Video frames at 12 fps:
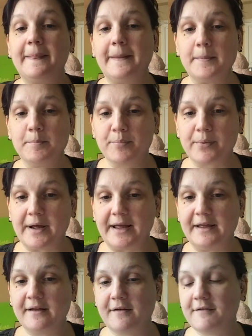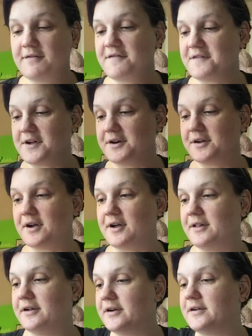They're bright, fun
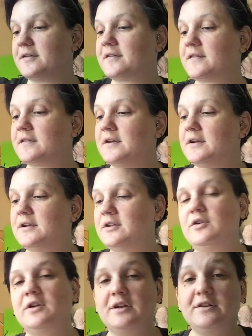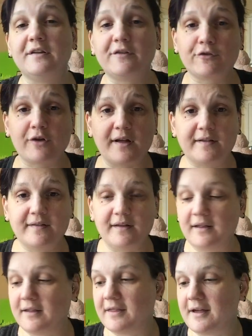colors. You can distress
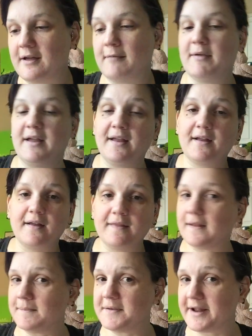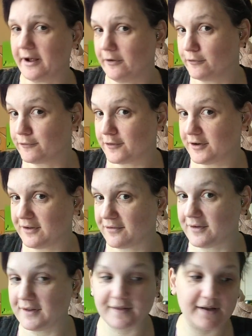ink them. I cut them down for
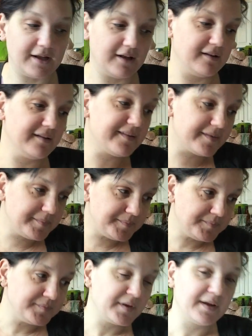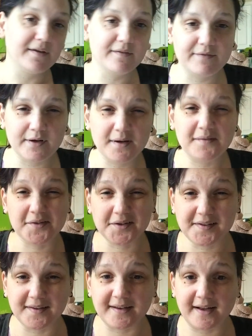different things. Very
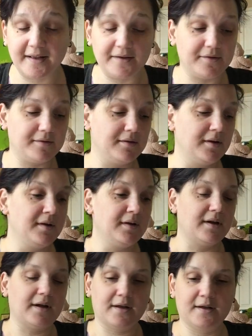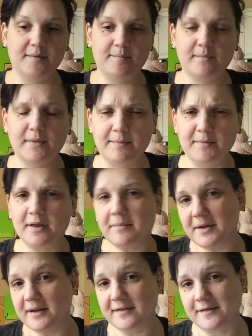versatile. I'm going to
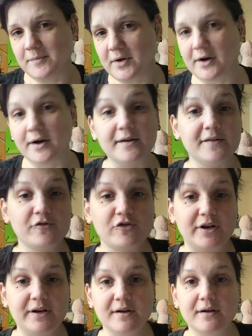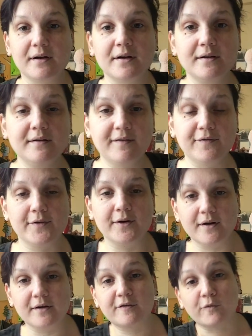make some artist trading cards
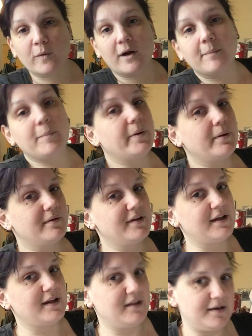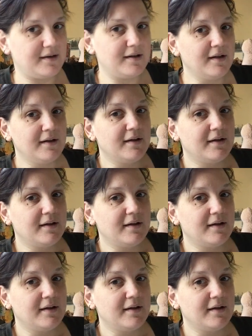for swap in